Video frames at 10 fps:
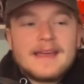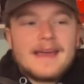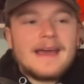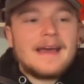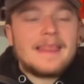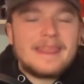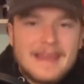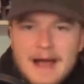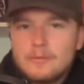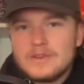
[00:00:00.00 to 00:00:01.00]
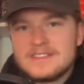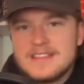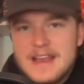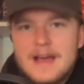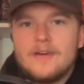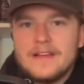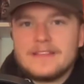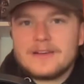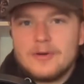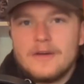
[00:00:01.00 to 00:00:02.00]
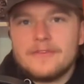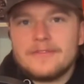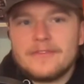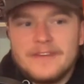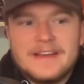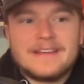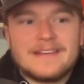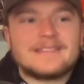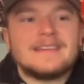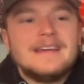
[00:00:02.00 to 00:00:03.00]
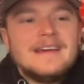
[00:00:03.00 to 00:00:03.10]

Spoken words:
And that was the nail in the coffin for Vegas.